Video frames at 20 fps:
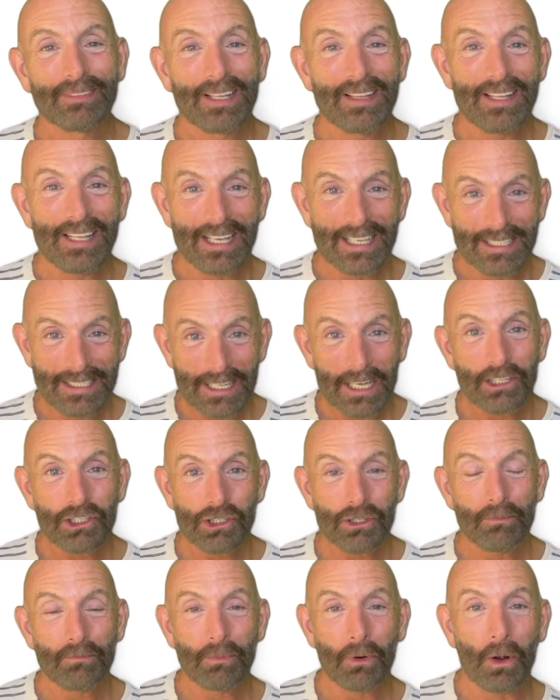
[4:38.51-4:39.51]
the
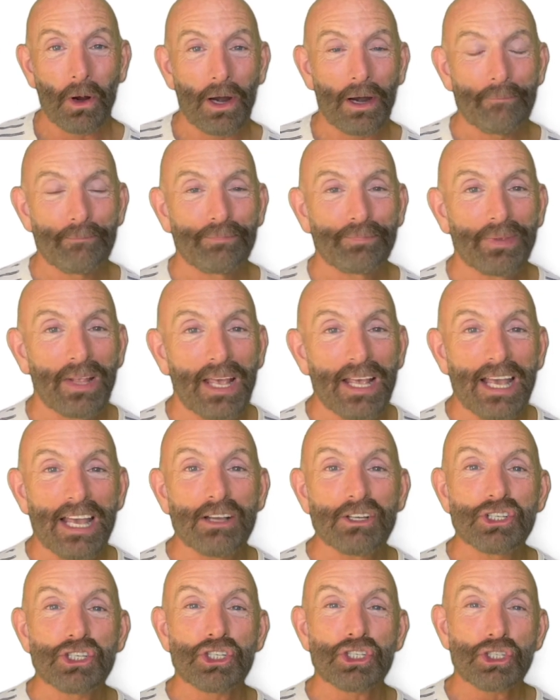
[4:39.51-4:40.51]
addiction part
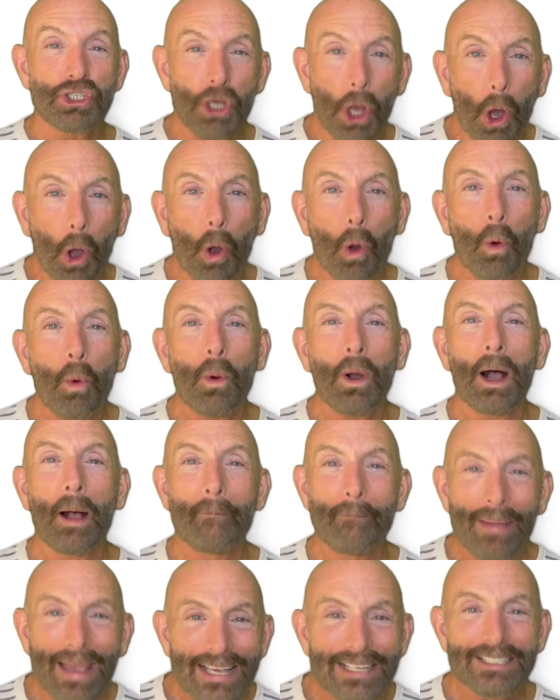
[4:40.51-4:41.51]
is so
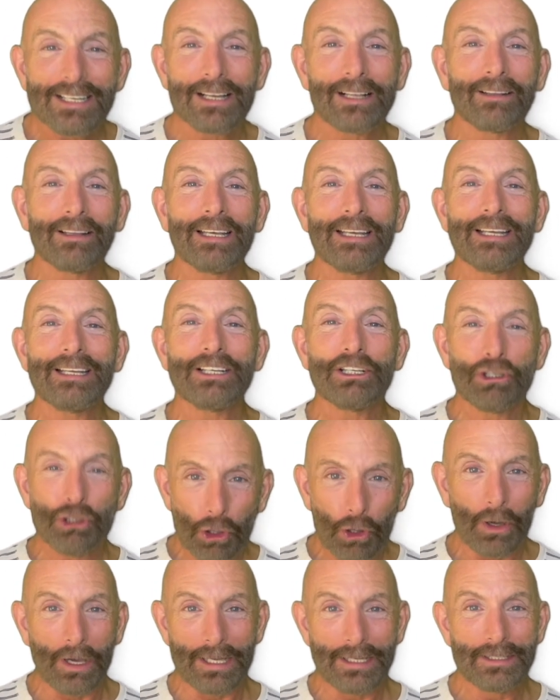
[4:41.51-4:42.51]
amazingly
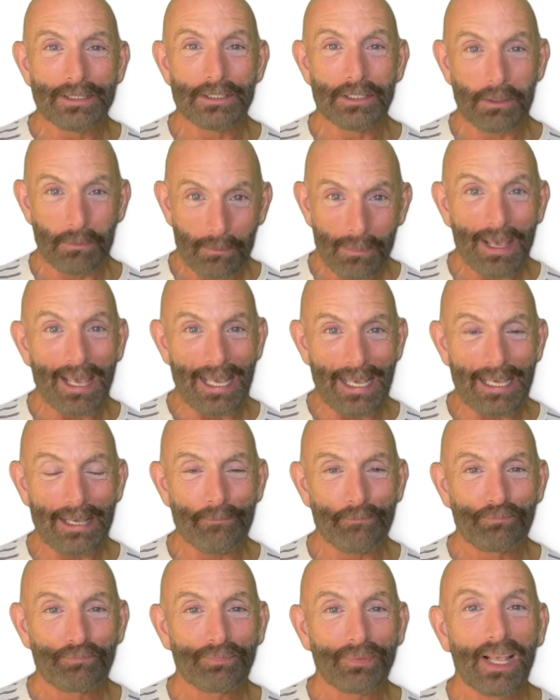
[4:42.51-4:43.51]
good to me
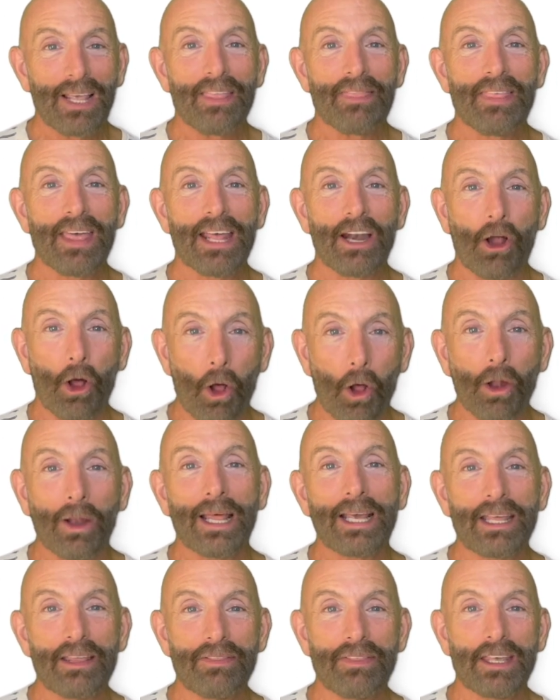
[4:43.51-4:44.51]
that all
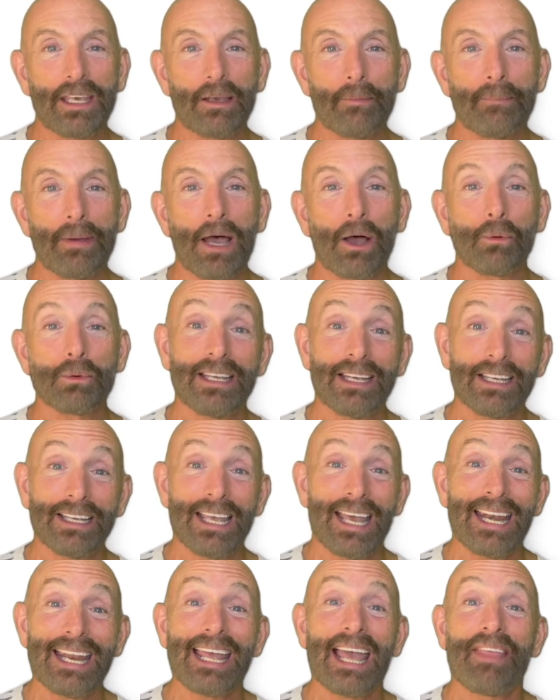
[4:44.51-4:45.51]
I could think about was
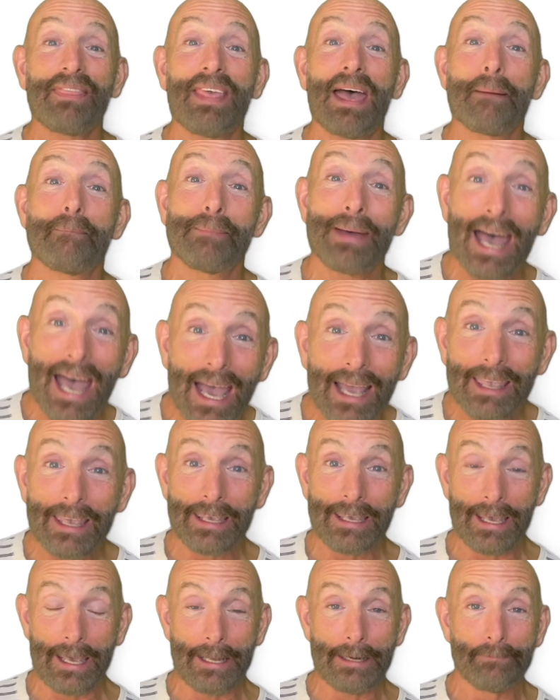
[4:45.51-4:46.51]
getting at that bag
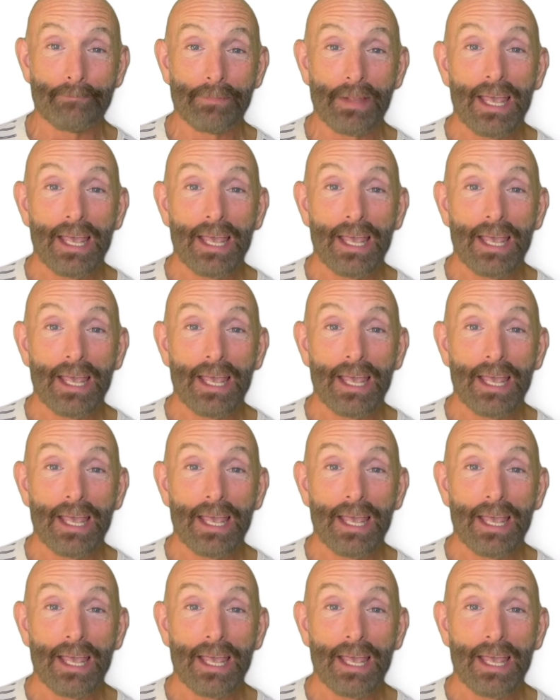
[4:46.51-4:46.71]
again.